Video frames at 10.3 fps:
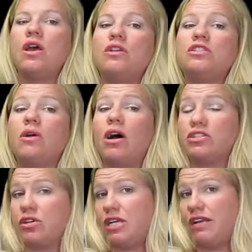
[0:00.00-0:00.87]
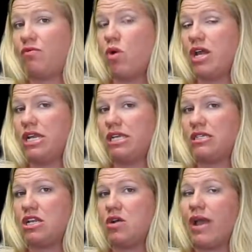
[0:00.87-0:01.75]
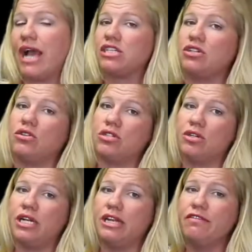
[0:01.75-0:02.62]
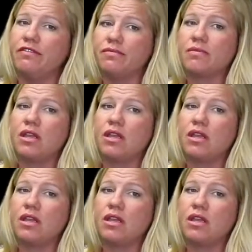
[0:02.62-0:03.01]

So alternative 1 is the no action alternative.